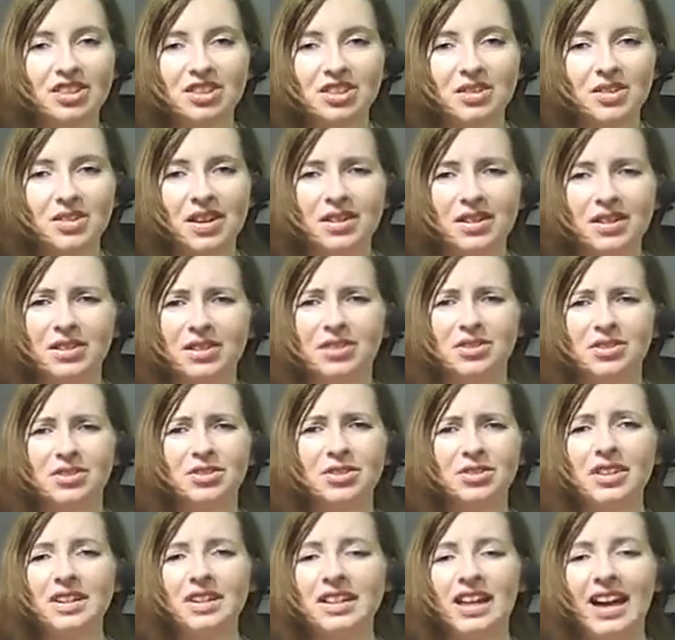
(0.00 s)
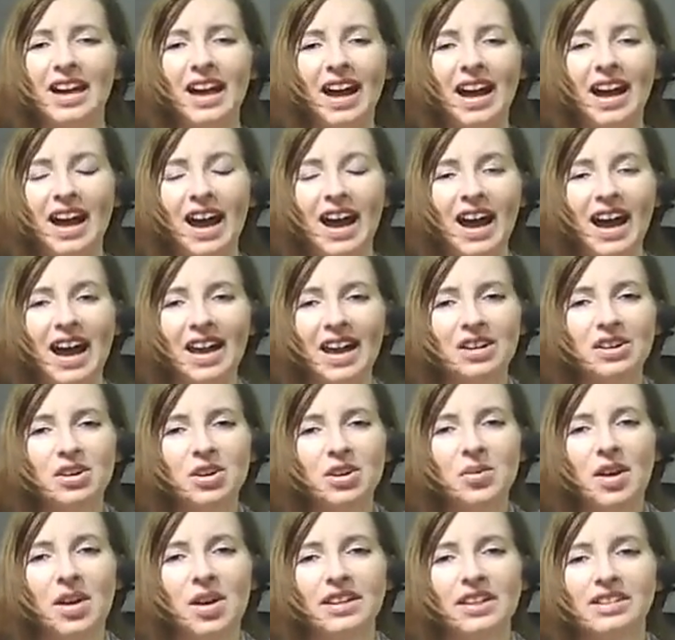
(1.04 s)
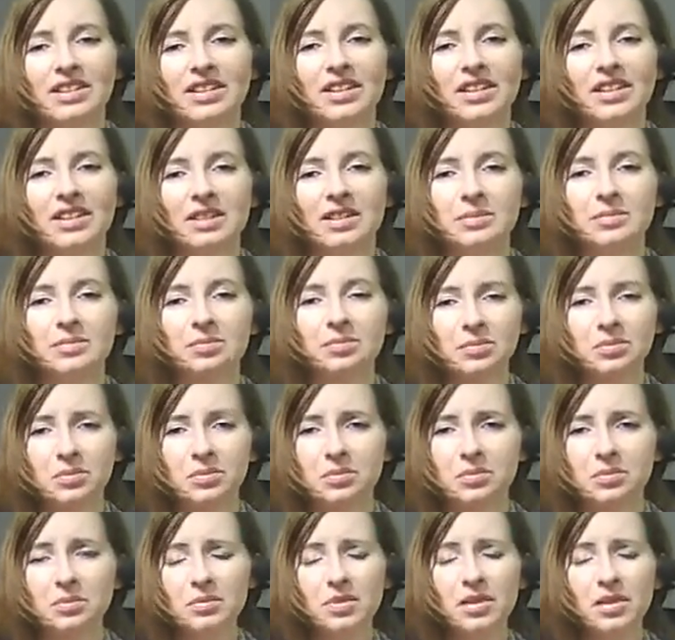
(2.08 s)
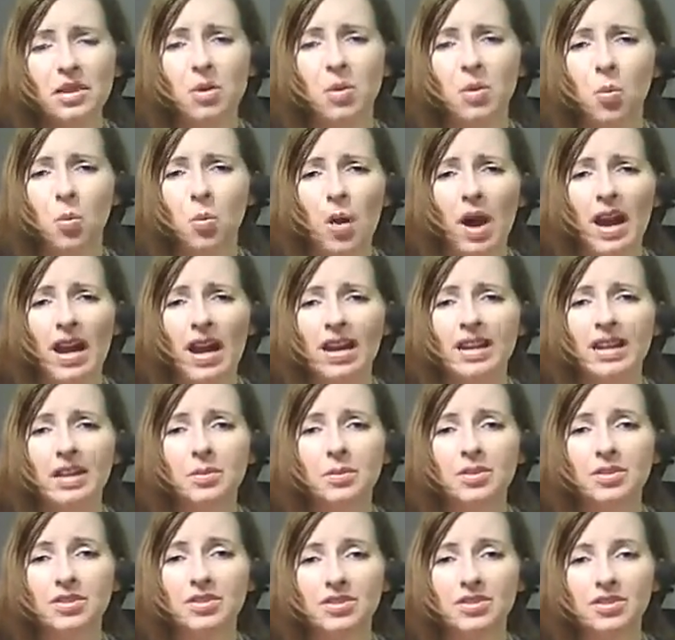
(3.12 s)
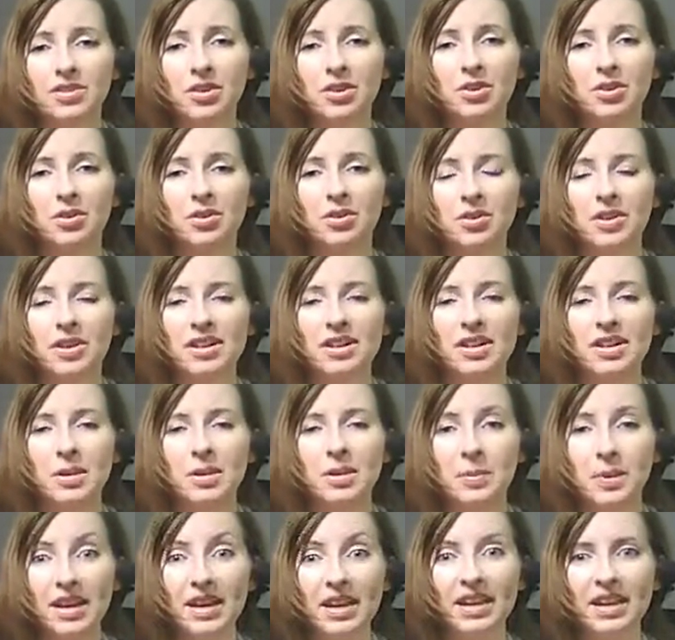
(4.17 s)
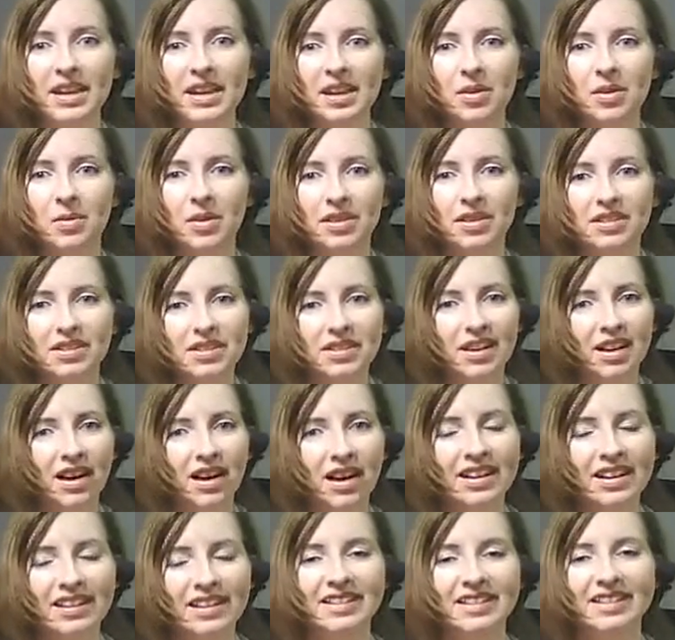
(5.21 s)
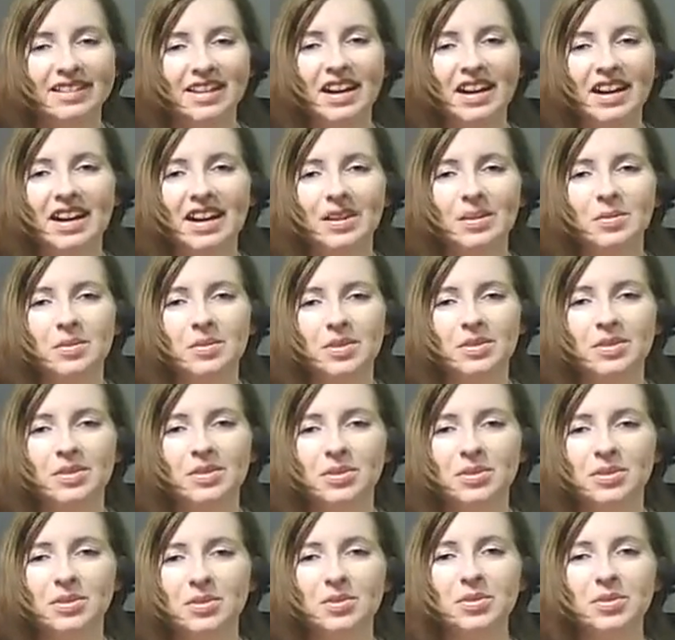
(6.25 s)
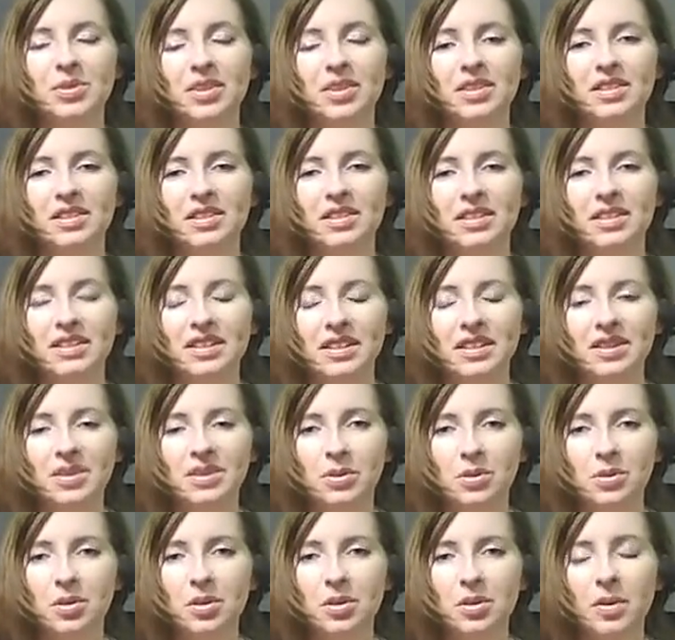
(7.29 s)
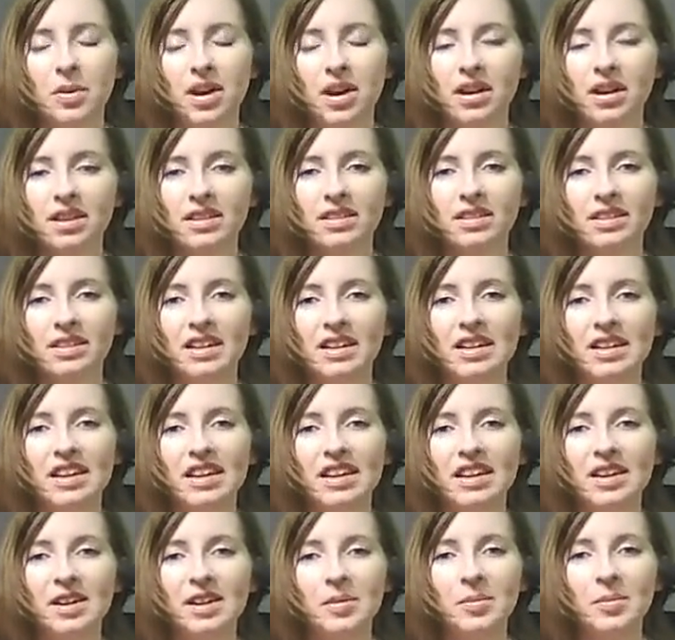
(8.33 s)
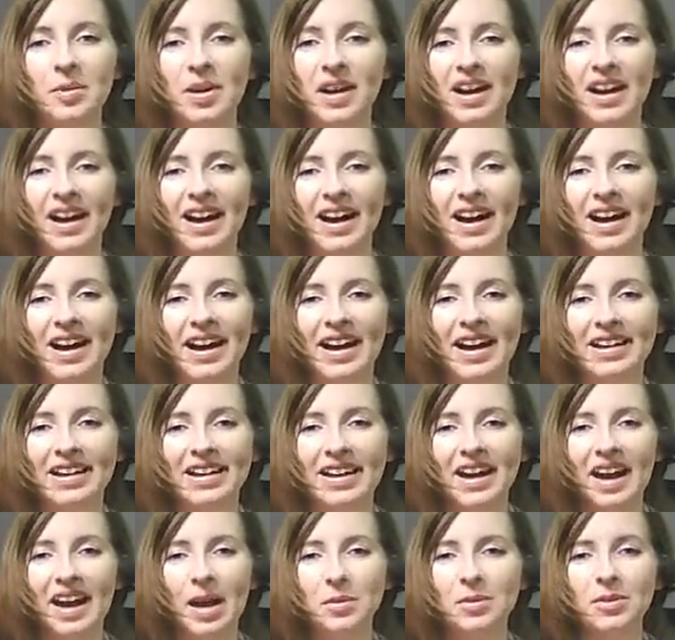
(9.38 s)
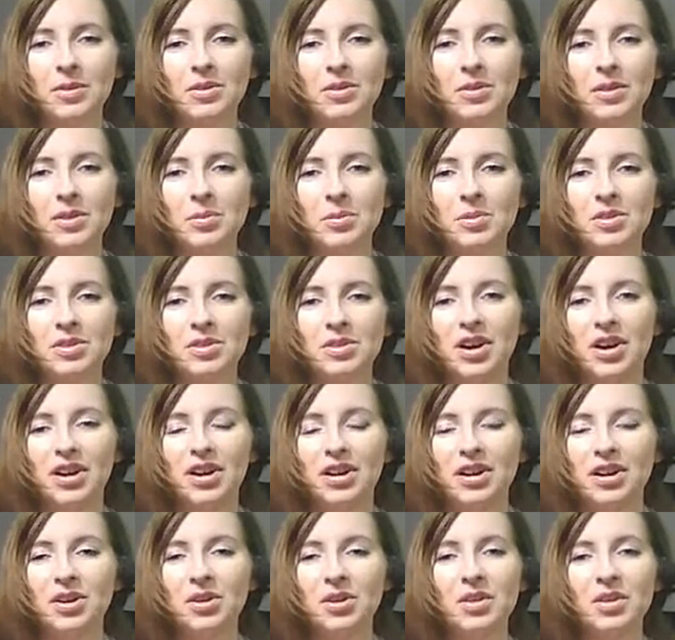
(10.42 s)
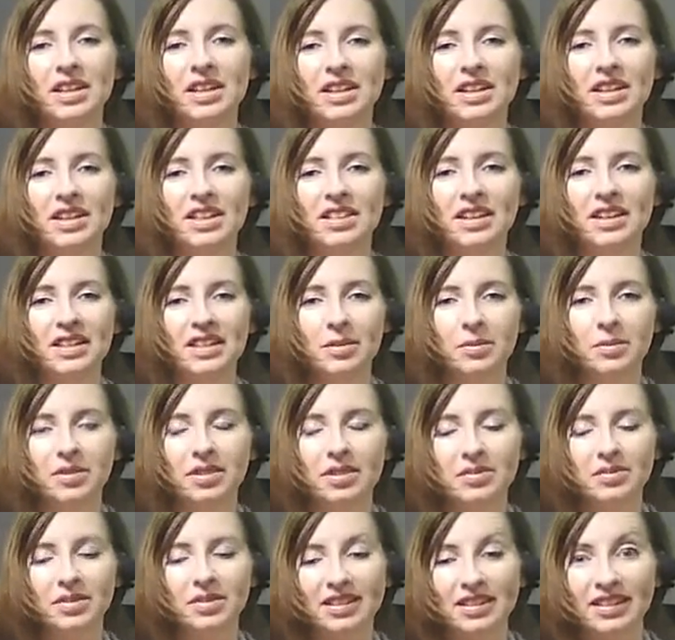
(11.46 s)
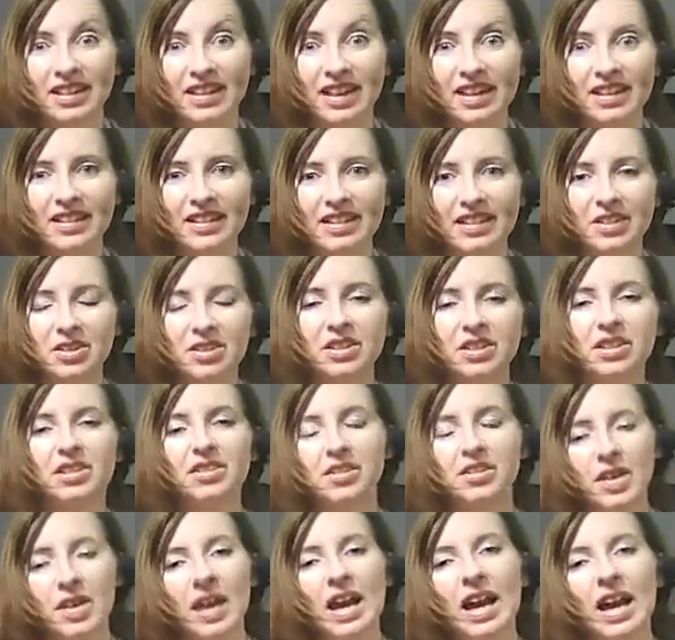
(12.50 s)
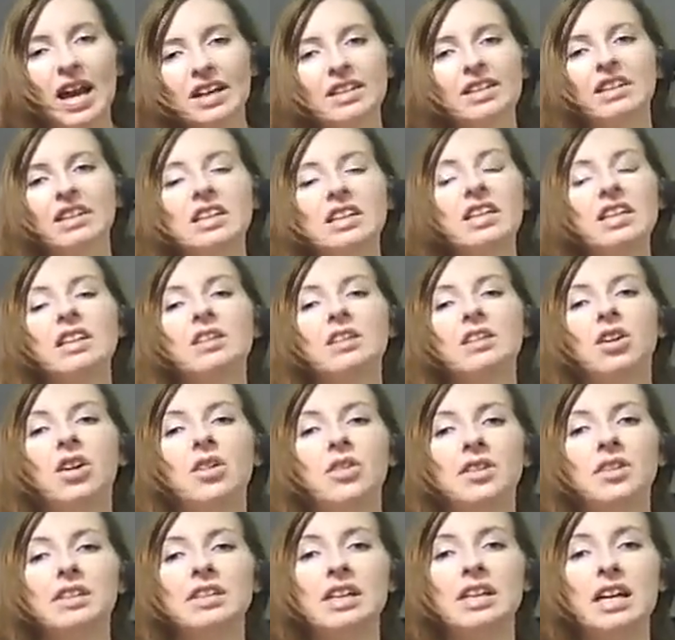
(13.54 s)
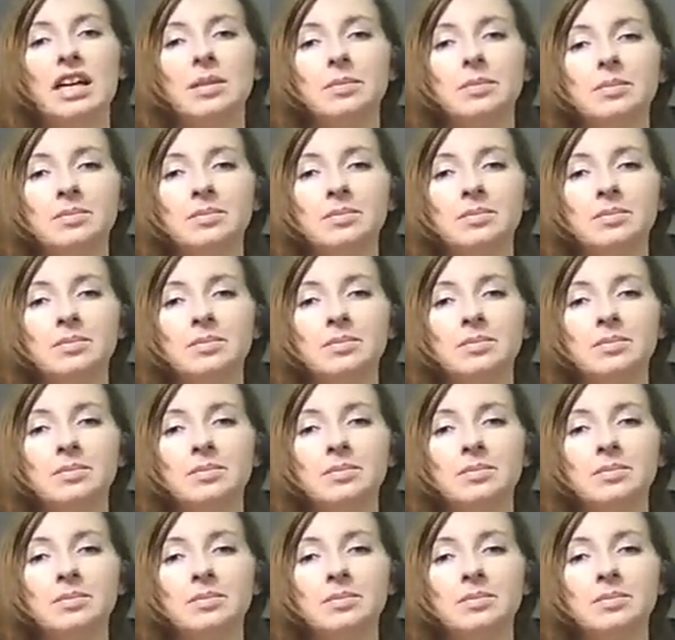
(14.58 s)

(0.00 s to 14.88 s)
around in the dirt, and I had no idea why he was so picky once he got inside and was using the indoor box. But he absolutely would not go in anything that was even slightly dirty, so I had to clean it all the time.